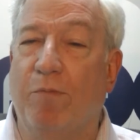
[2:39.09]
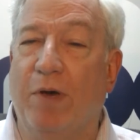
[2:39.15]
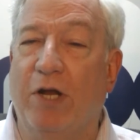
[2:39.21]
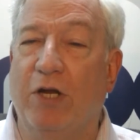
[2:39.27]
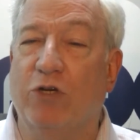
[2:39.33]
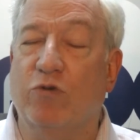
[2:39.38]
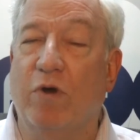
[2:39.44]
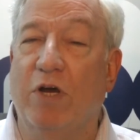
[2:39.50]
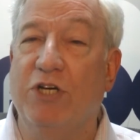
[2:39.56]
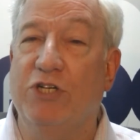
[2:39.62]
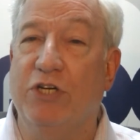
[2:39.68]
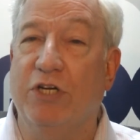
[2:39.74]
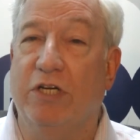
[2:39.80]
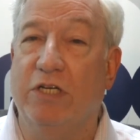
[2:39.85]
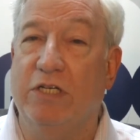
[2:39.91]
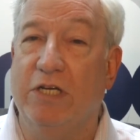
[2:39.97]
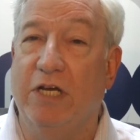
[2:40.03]

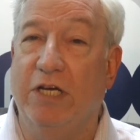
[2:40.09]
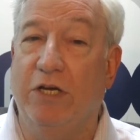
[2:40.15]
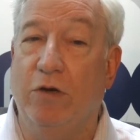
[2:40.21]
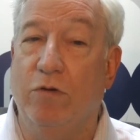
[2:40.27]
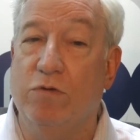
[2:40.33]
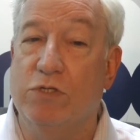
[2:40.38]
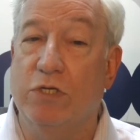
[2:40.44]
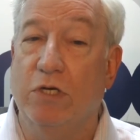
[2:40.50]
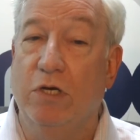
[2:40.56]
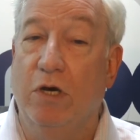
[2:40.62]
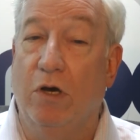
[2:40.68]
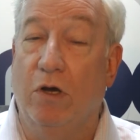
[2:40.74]
penetration continues,